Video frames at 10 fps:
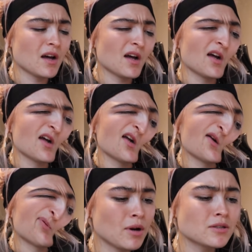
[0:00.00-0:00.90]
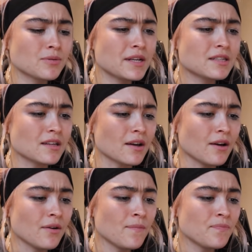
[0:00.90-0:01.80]
a plot twist
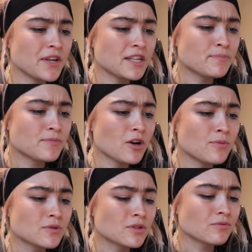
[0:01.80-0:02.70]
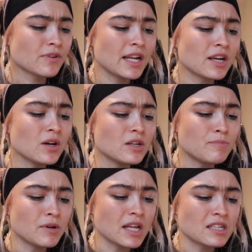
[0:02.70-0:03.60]
though. These dough balls are really
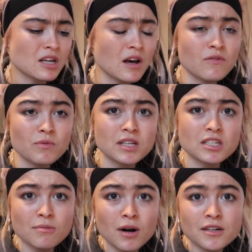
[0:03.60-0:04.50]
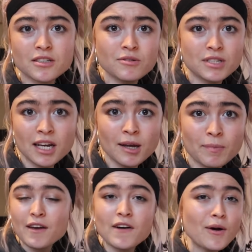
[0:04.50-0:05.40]
good, but they're served with a tomato
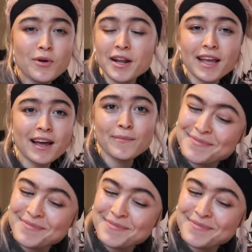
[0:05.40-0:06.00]
dip. If I want to get